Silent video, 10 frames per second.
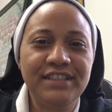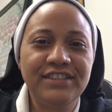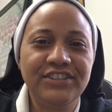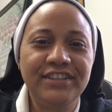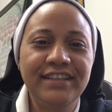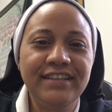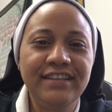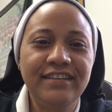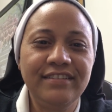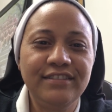Sister
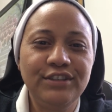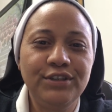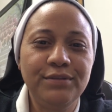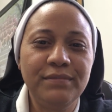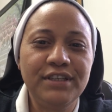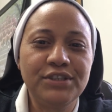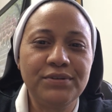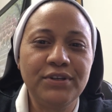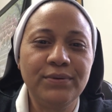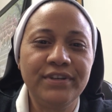Niky, Youth Ministry
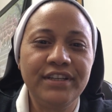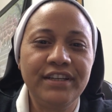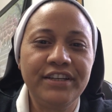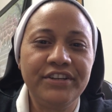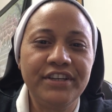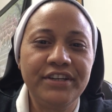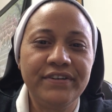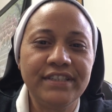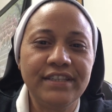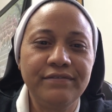Coordinator here
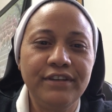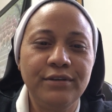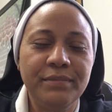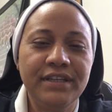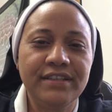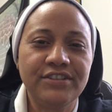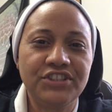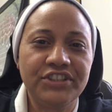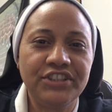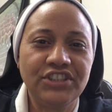at St. Philomena's
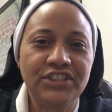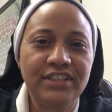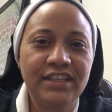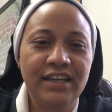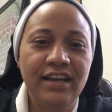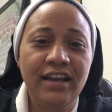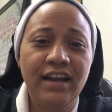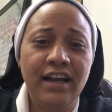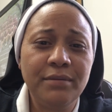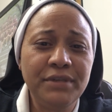Church.
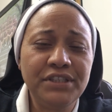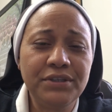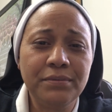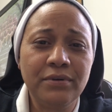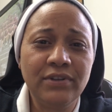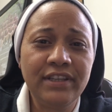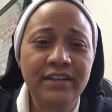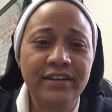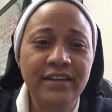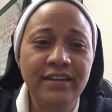I miss you all
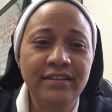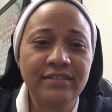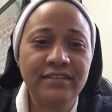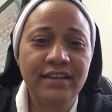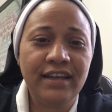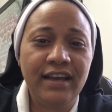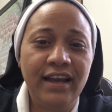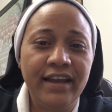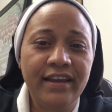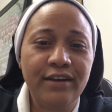dearly.
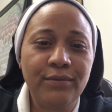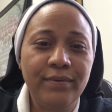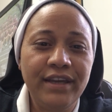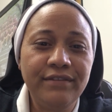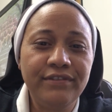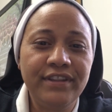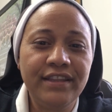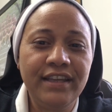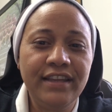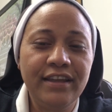I can't wait for the
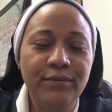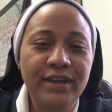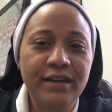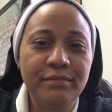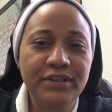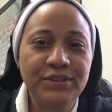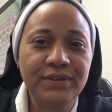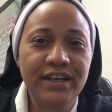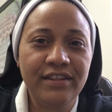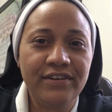day that we can be
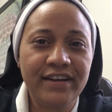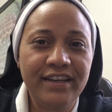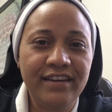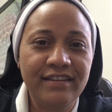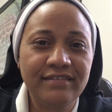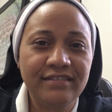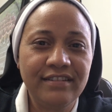together again.